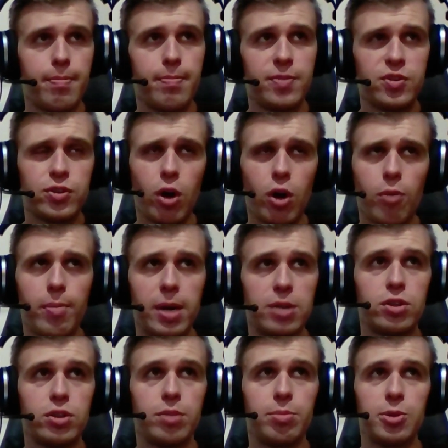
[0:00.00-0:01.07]
so
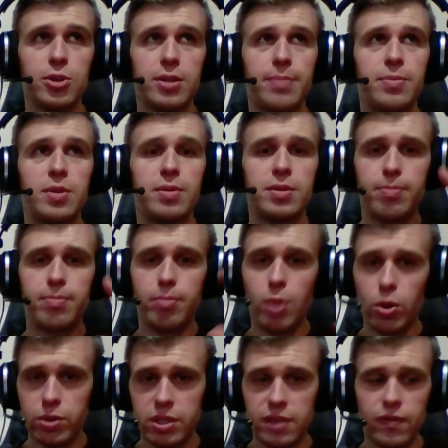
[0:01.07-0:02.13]
much to build up this
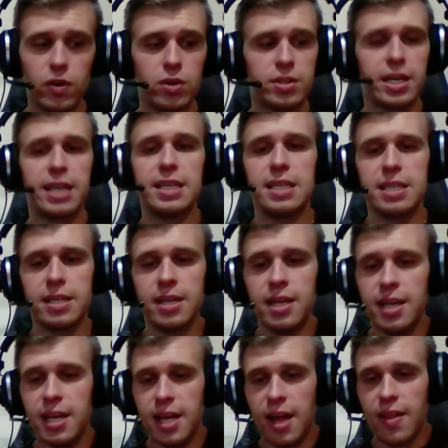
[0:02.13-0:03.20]
multiverse idea
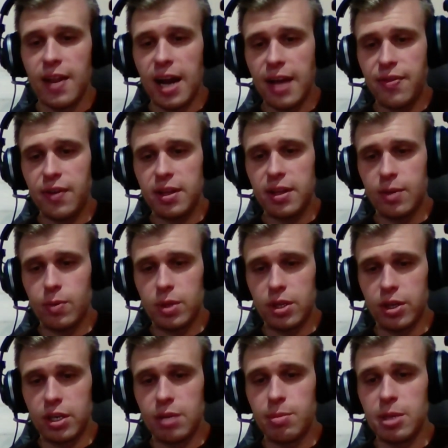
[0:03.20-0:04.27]
that I think that what
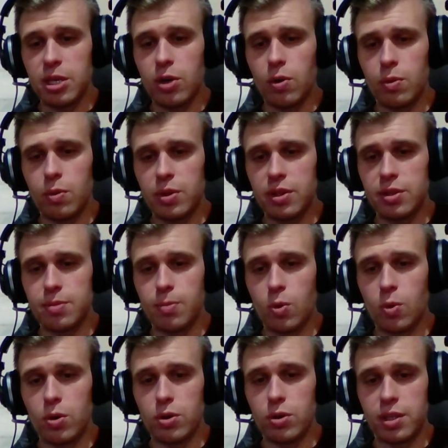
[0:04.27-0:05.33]
they're going to be going with is
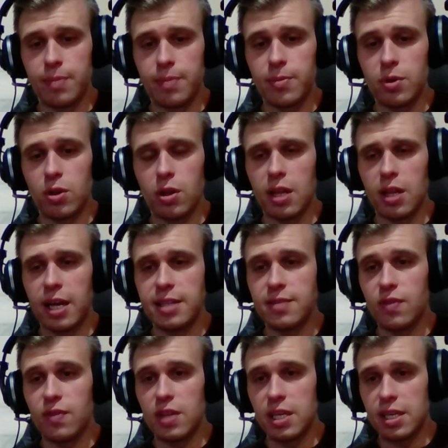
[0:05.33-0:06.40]
more something along the lines of
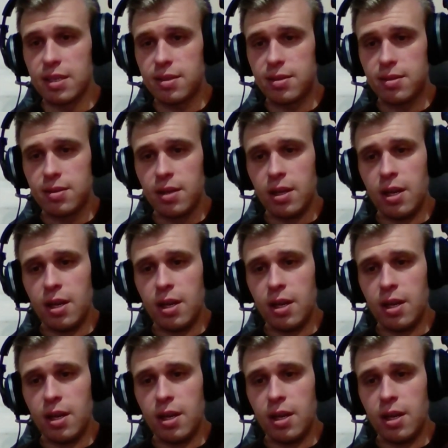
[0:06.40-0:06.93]
this.